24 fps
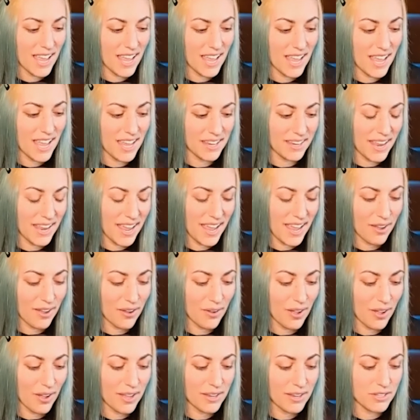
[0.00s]
And
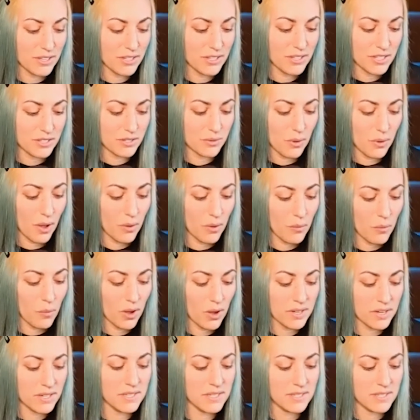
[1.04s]
now I
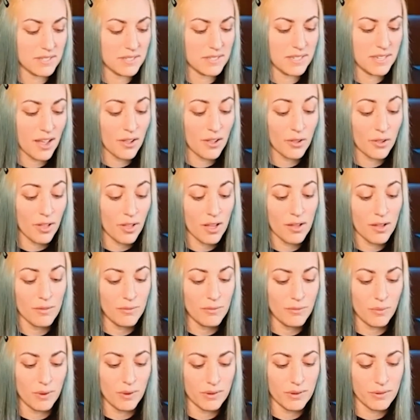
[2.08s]
want to see, I
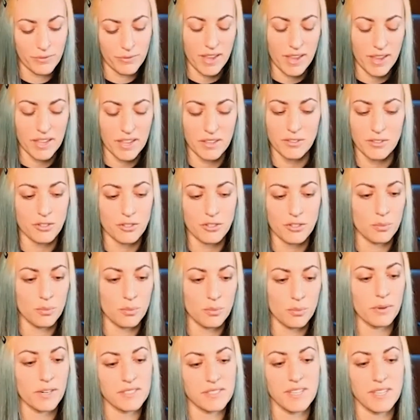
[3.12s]
love when fans are
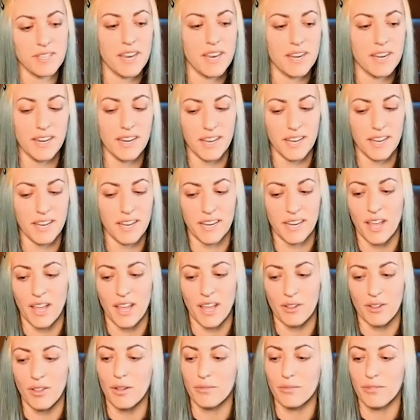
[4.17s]
super excited, and I
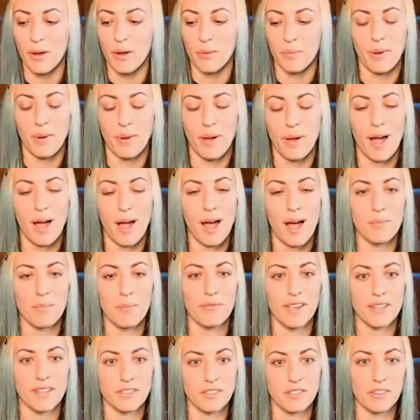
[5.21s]
love how pop
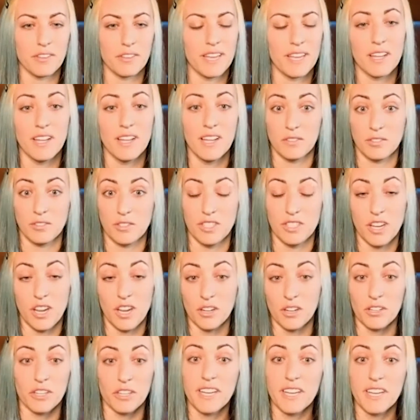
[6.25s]
fans are like
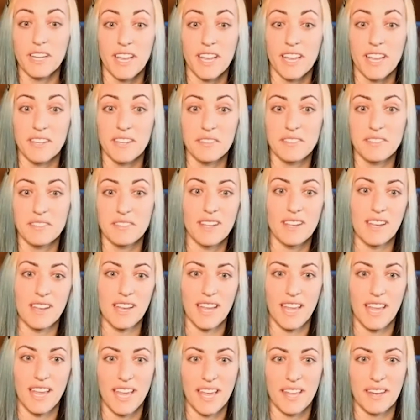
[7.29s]
younger kids
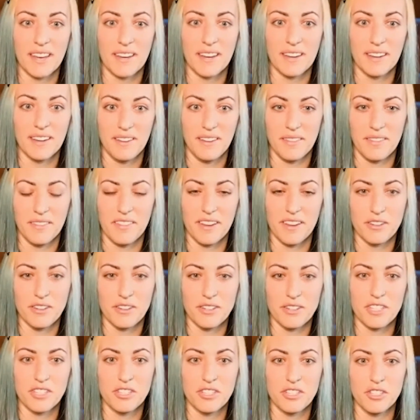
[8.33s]
and
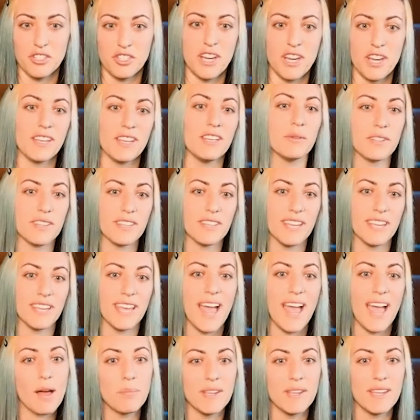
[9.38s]
they're just genuinely
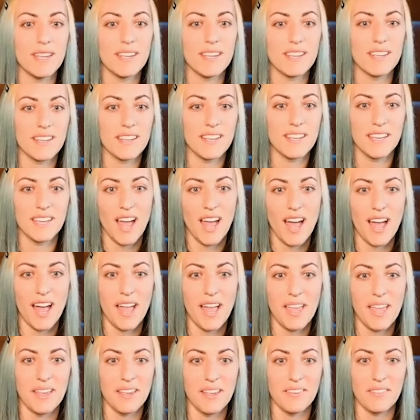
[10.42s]
happy. And
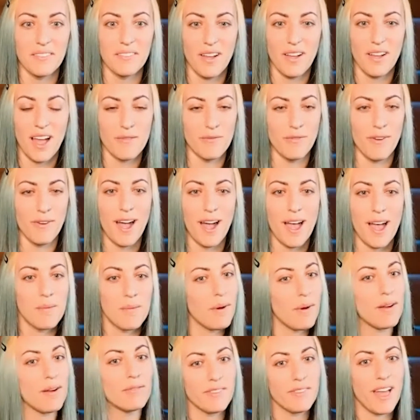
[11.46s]
I vibe
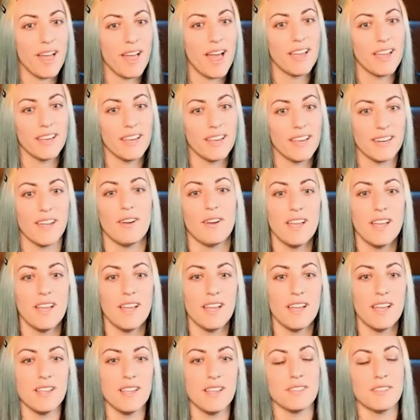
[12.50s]
off of that, you know?
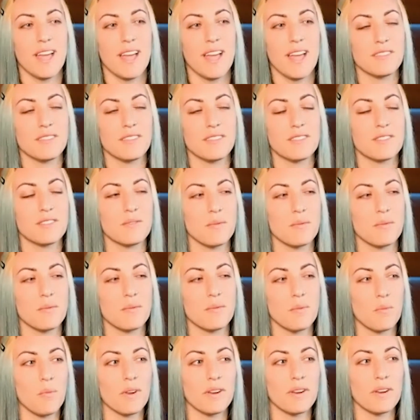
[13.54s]
So that's
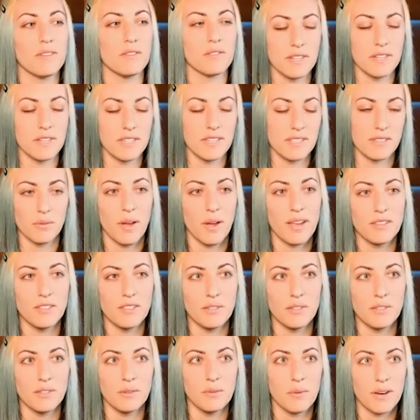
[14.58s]
one of the reasons why I
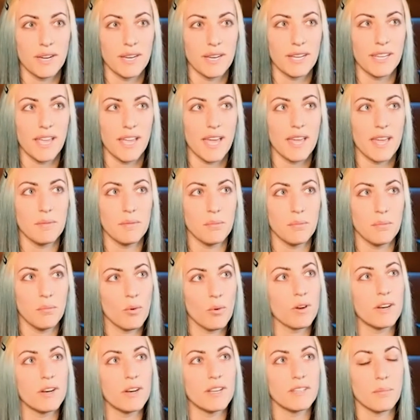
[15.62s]
do want to get
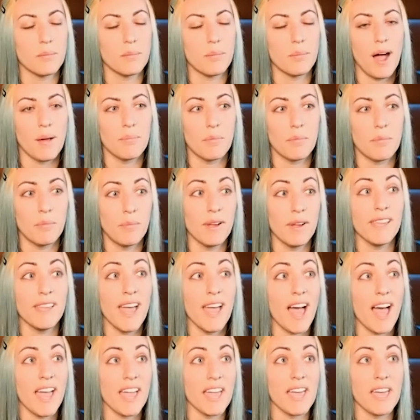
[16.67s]
more into pop. But
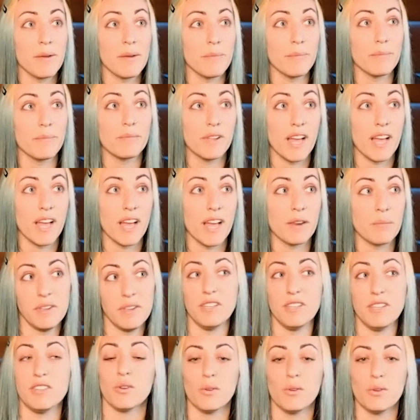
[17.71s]
yeah, I am kind of
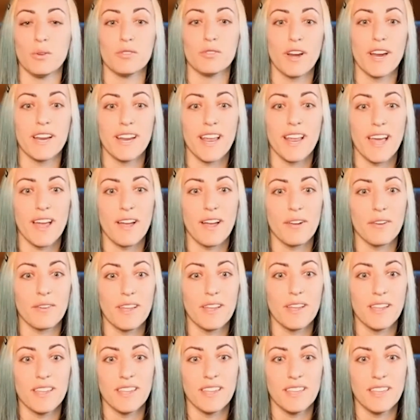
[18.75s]
pigeonholed right now
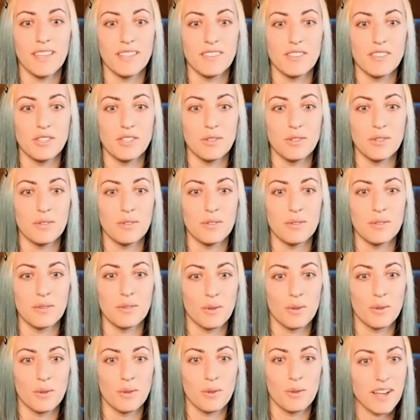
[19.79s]
into
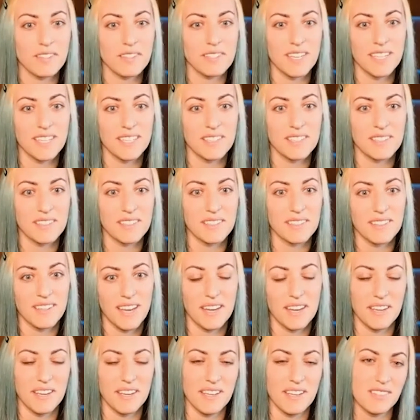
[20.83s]
the rock scene.
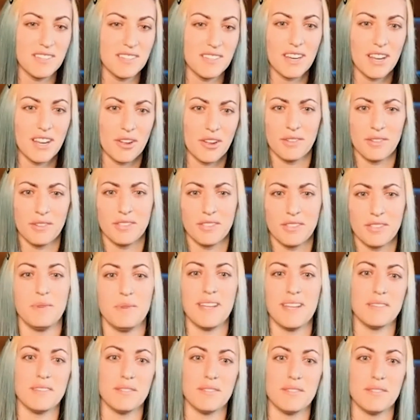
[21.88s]
And it, you know, it's
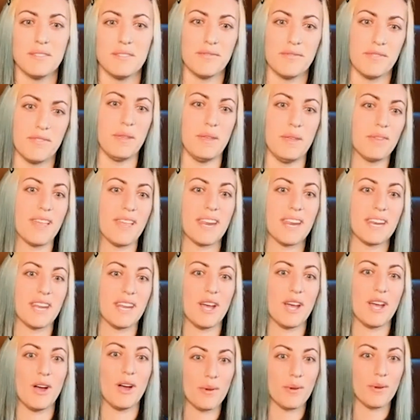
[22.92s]
because of the people that I
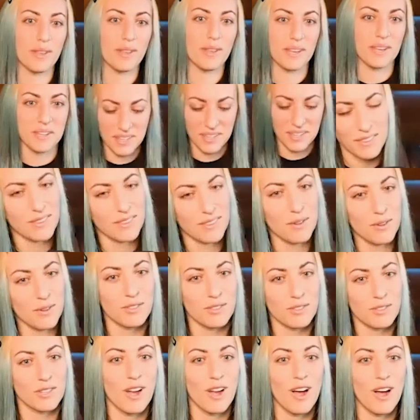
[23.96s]
know, and those are the
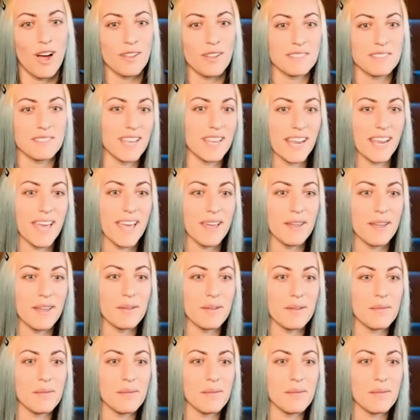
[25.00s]
calls that I get.